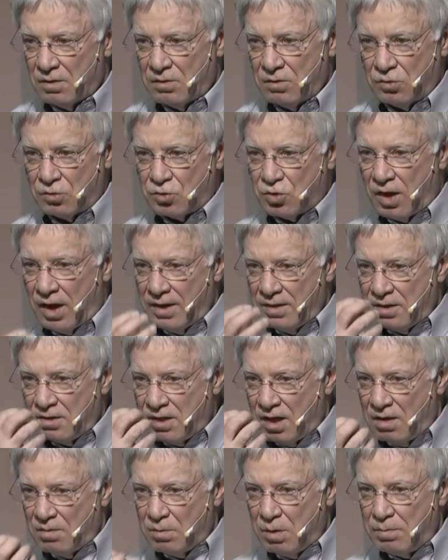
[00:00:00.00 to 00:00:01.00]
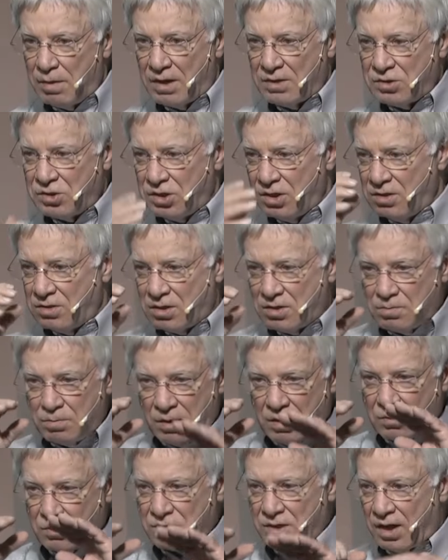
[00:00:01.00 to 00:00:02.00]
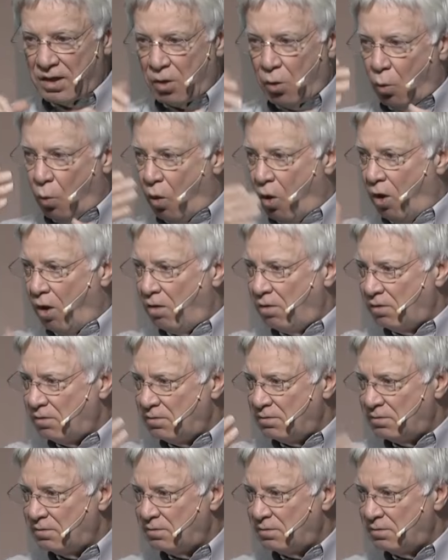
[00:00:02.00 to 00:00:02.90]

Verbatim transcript: You tried to tell them about Jesus, but it was like a wall.